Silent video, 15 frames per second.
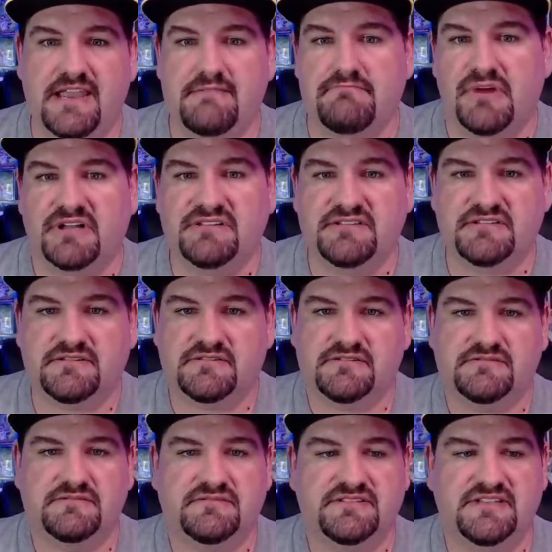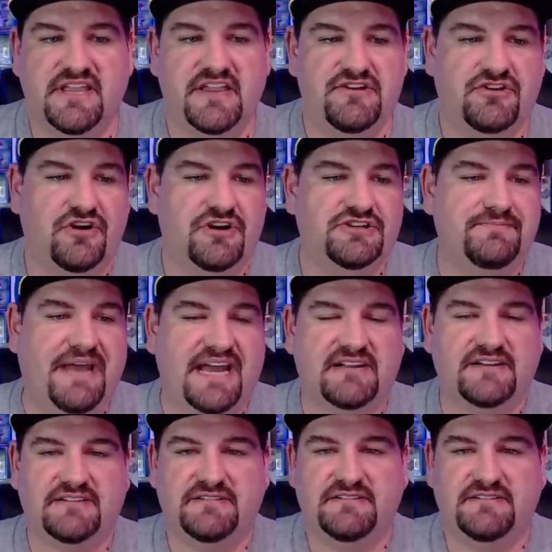8 months to get your cards back.